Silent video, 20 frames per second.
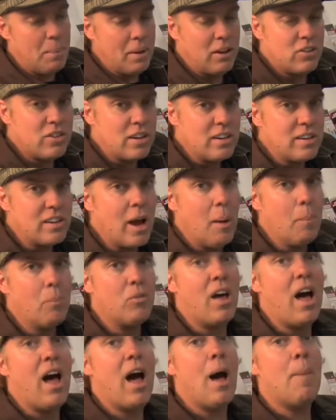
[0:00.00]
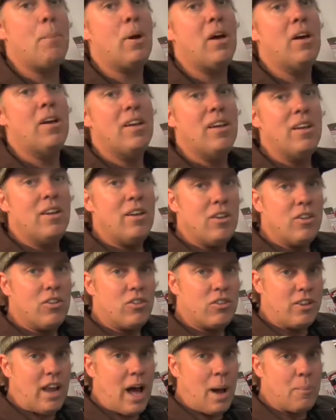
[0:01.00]
piston comes up,
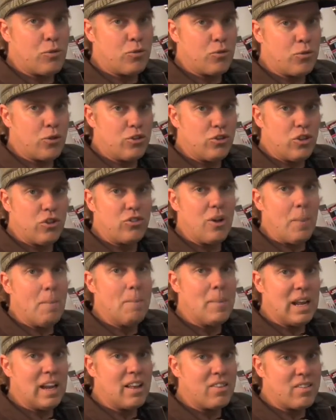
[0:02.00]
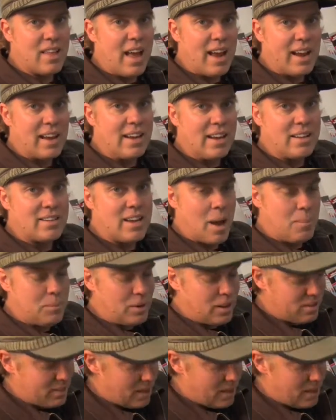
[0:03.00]
stops for just a millisecond at top dead